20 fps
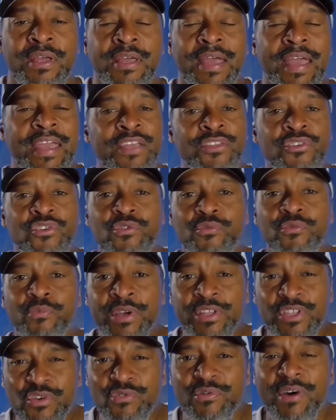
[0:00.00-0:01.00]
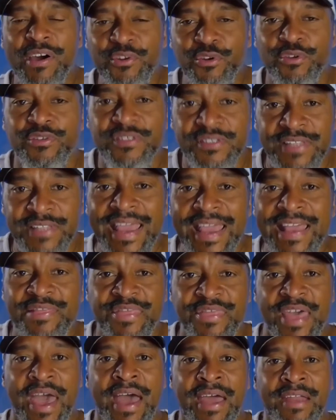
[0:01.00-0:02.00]
And when you understand
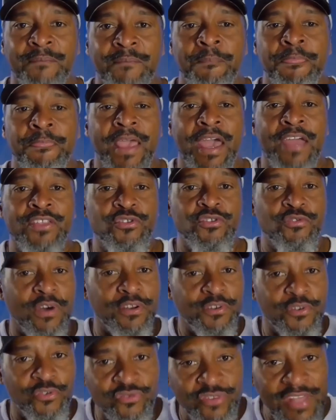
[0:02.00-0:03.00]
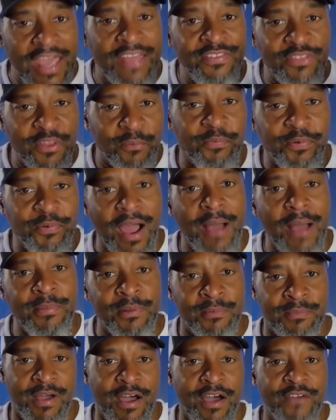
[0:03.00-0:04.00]
that, and you understand the
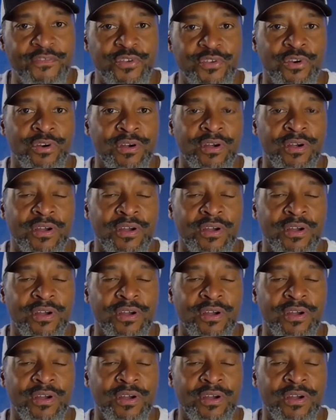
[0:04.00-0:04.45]
problem of your